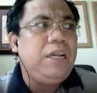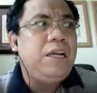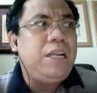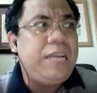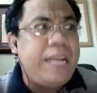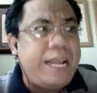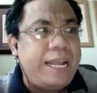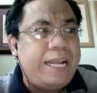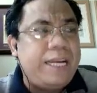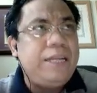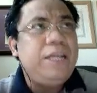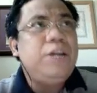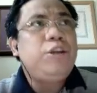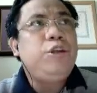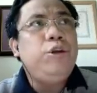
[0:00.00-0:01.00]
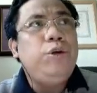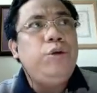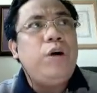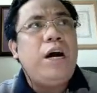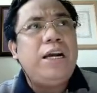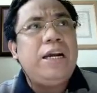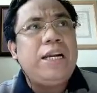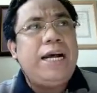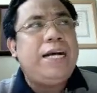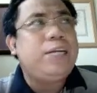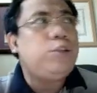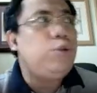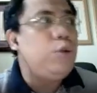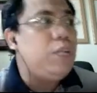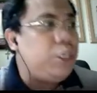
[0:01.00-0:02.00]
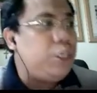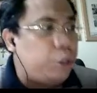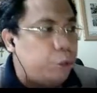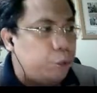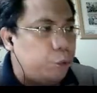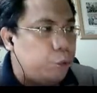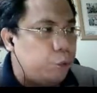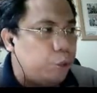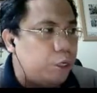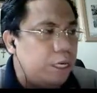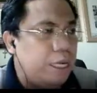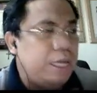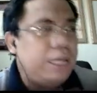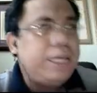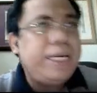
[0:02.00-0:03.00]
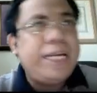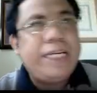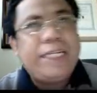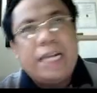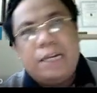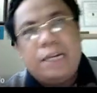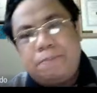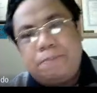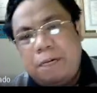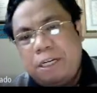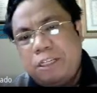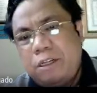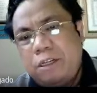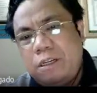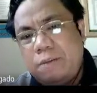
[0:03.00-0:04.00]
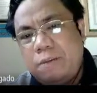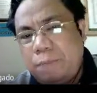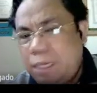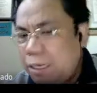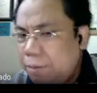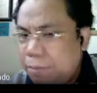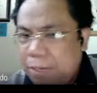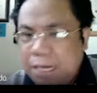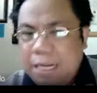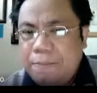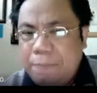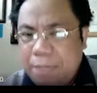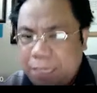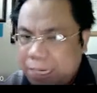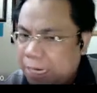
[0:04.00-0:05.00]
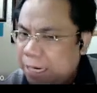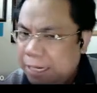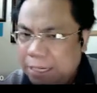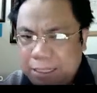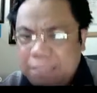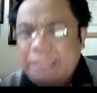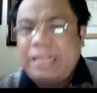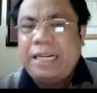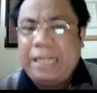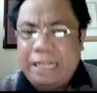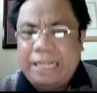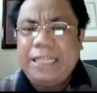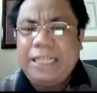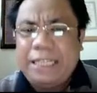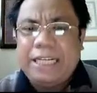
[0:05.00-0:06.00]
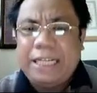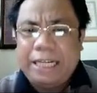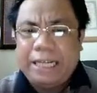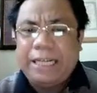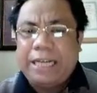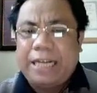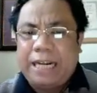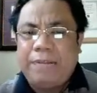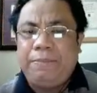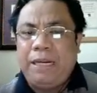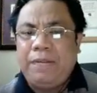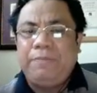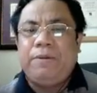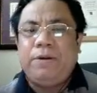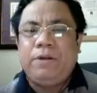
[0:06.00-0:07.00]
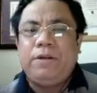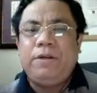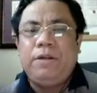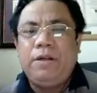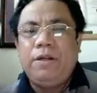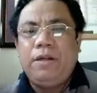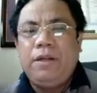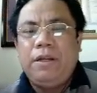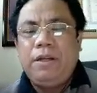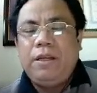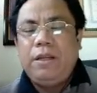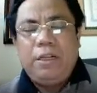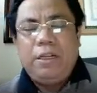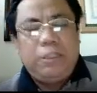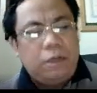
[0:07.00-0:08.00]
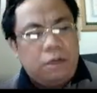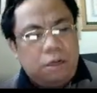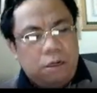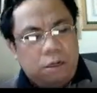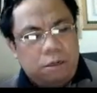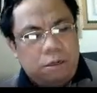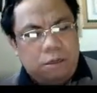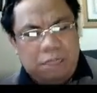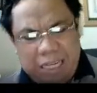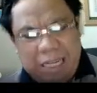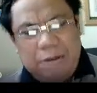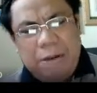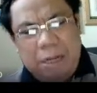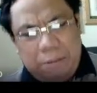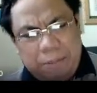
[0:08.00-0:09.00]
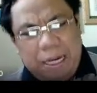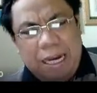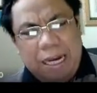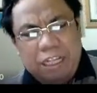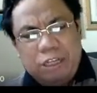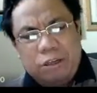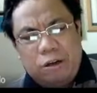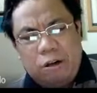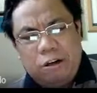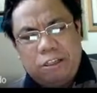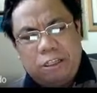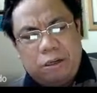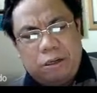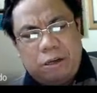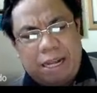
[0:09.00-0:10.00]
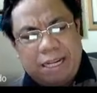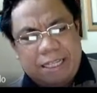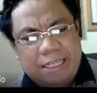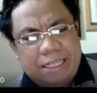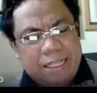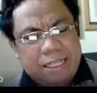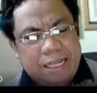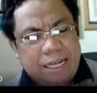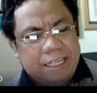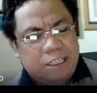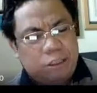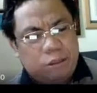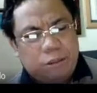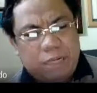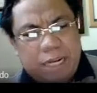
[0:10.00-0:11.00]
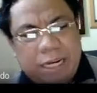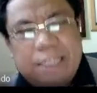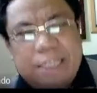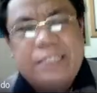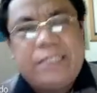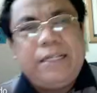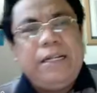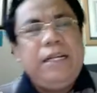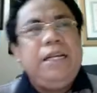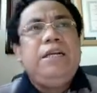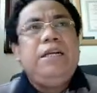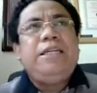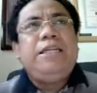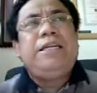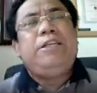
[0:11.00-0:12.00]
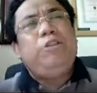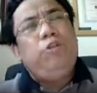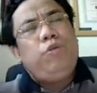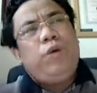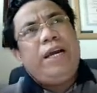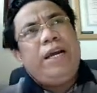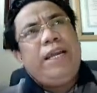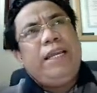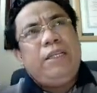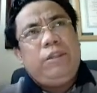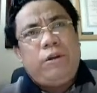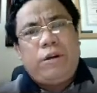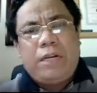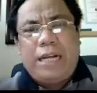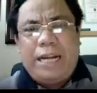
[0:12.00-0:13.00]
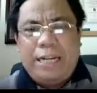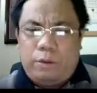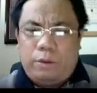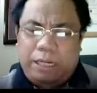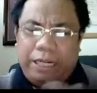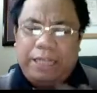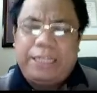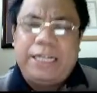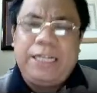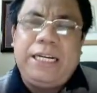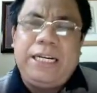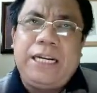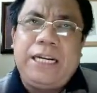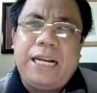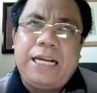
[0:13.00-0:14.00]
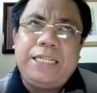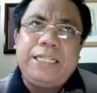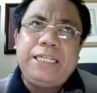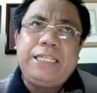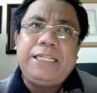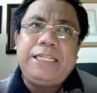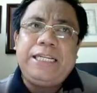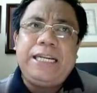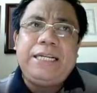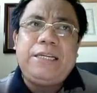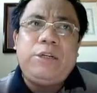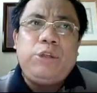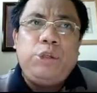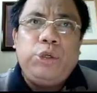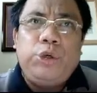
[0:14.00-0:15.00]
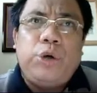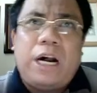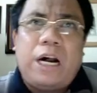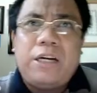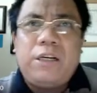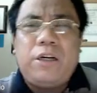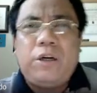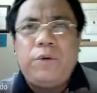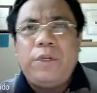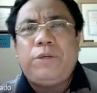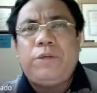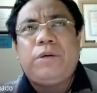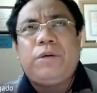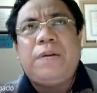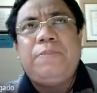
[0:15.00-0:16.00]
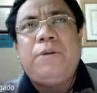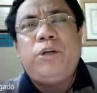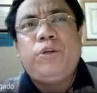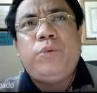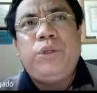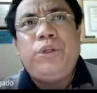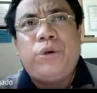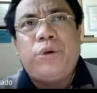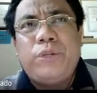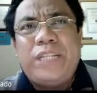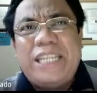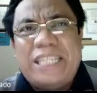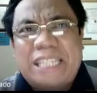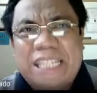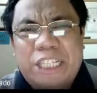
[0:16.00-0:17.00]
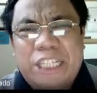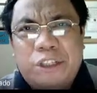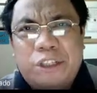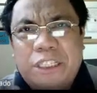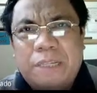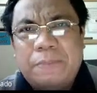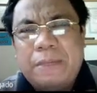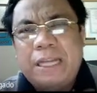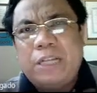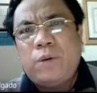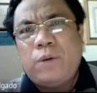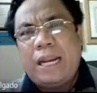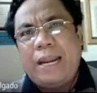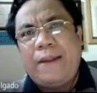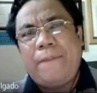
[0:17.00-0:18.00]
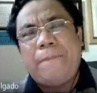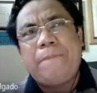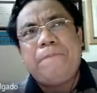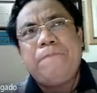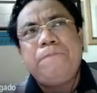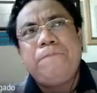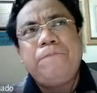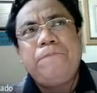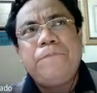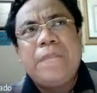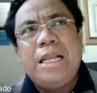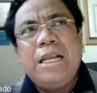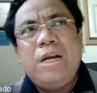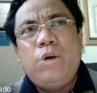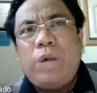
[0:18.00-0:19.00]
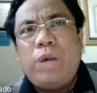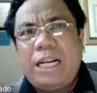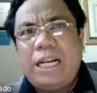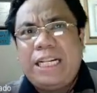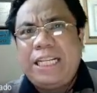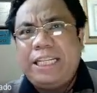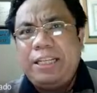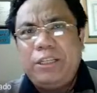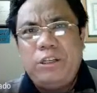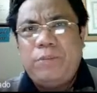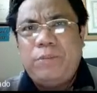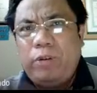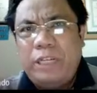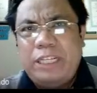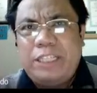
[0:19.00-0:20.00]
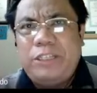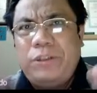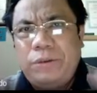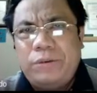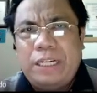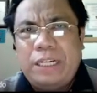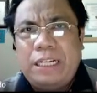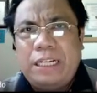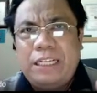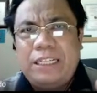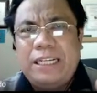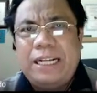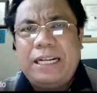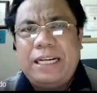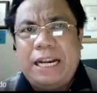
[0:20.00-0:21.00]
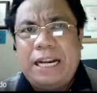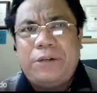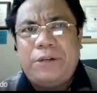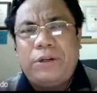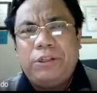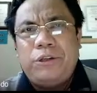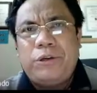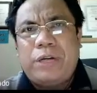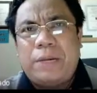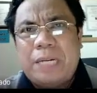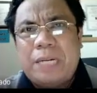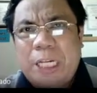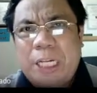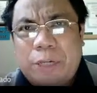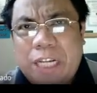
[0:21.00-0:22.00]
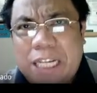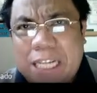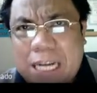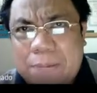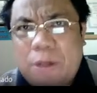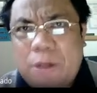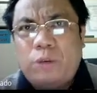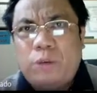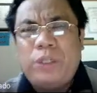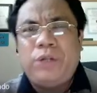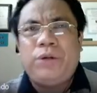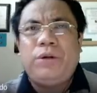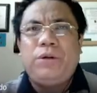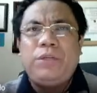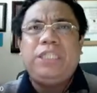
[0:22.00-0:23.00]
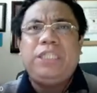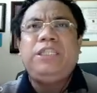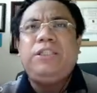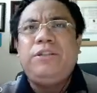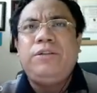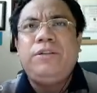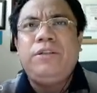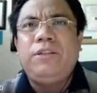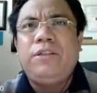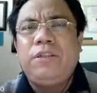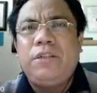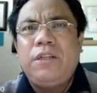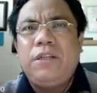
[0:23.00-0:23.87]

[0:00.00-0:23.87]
then you are actually assured that that person may develop intelligence. This is the thing that I believe on. So now I'm telling you also, as students, the reason why you're actually attending classes is that you are going to come out with your own decisions eventually. We are teaching you about these theories, then later on you can come out with your own decisions.